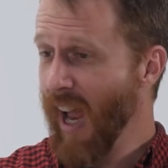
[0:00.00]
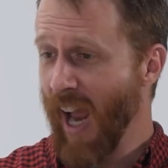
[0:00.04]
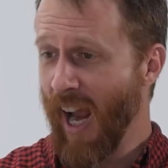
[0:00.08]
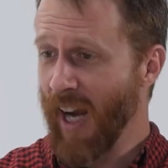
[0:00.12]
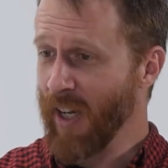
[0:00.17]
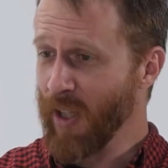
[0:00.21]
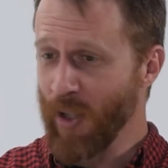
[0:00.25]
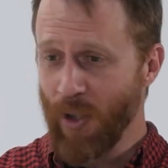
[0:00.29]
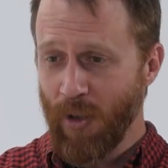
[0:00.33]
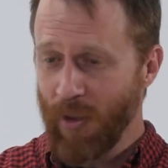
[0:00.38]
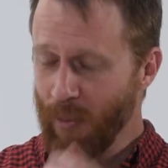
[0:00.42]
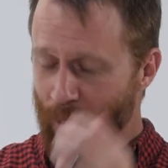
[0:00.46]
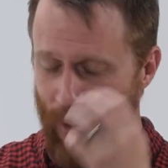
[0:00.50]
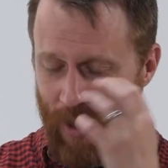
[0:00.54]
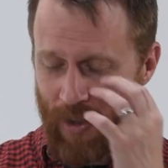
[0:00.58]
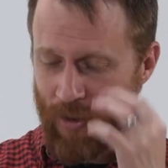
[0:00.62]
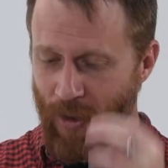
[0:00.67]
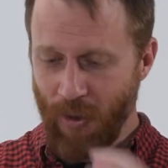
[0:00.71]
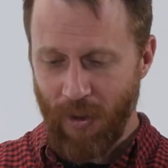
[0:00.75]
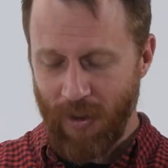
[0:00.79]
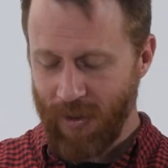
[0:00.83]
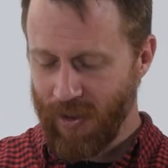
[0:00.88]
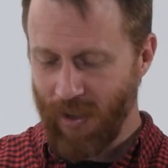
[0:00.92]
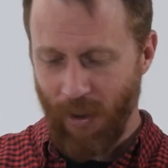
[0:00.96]
And you'd be
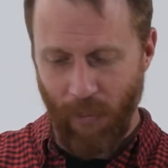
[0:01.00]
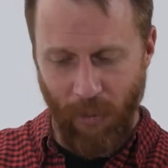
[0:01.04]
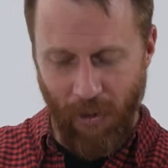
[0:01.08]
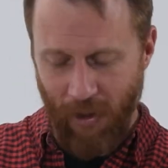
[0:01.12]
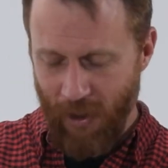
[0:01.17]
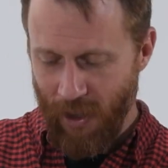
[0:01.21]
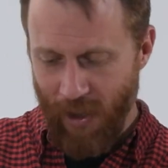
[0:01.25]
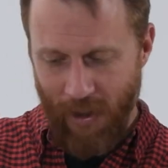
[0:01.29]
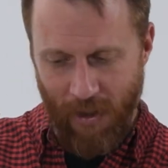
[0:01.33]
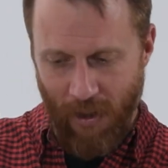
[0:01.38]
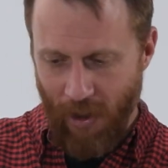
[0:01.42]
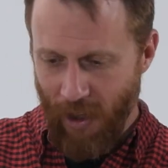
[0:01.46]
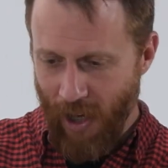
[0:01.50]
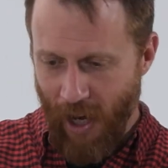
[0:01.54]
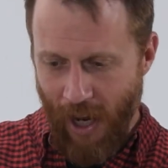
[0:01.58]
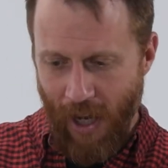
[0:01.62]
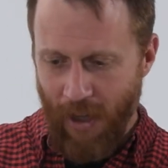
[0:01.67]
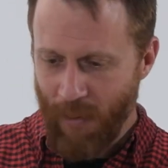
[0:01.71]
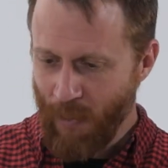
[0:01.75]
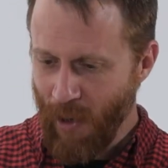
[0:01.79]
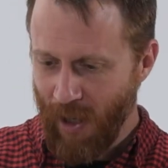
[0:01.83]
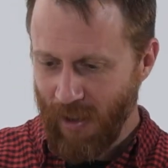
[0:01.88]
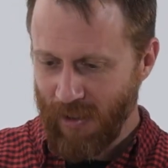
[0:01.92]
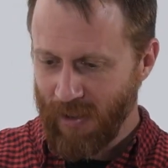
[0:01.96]
doing something in your head
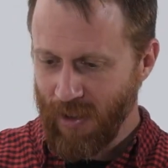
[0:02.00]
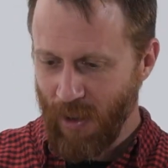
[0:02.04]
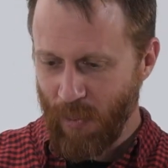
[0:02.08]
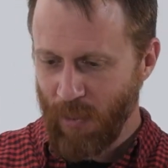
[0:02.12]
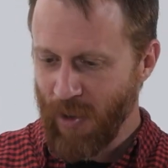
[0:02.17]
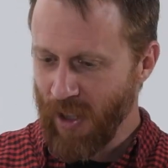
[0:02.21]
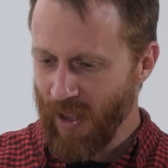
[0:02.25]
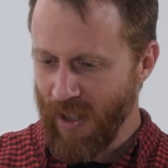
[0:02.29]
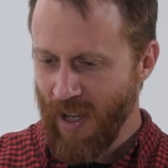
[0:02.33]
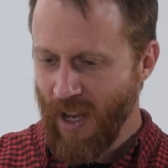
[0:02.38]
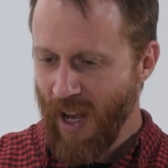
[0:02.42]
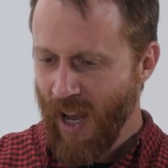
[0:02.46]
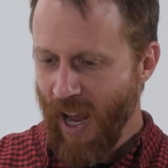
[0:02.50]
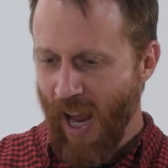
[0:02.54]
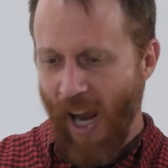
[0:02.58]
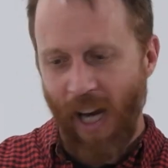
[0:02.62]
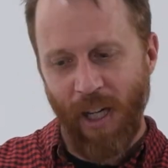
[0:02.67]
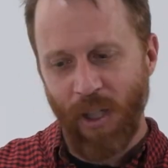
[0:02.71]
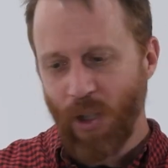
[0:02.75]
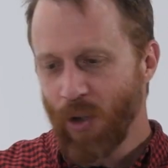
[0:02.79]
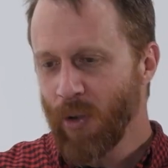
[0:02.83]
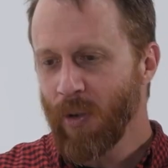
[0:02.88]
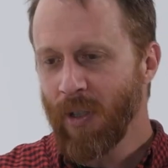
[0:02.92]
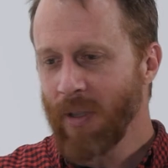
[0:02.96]
about something,
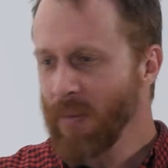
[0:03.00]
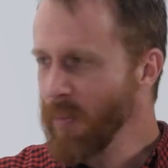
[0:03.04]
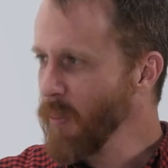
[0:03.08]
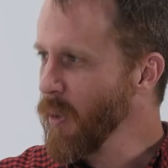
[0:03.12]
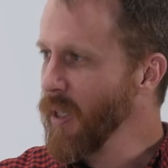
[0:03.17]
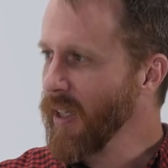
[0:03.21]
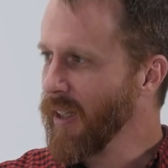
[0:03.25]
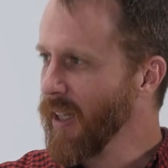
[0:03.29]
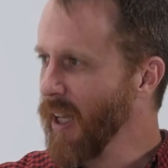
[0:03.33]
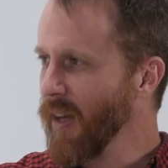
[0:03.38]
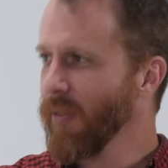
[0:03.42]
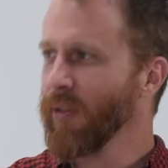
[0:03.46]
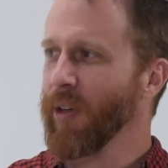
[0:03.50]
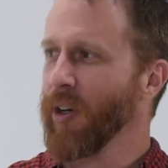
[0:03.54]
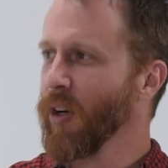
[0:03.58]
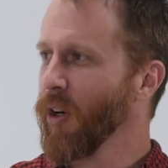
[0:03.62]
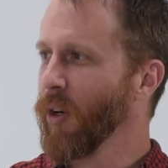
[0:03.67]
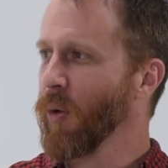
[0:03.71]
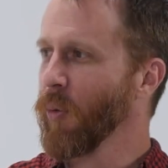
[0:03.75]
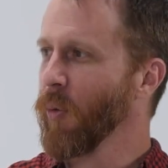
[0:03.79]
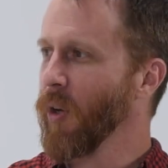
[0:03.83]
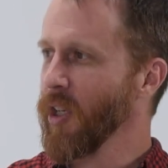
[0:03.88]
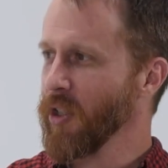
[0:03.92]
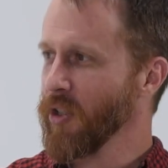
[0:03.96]
and you wouldn't be giving
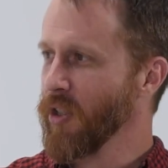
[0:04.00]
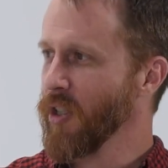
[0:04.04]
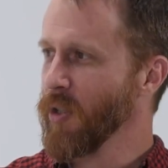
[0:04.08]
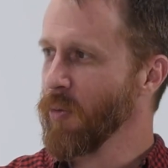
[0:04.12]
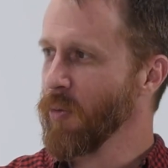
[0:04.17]
her what she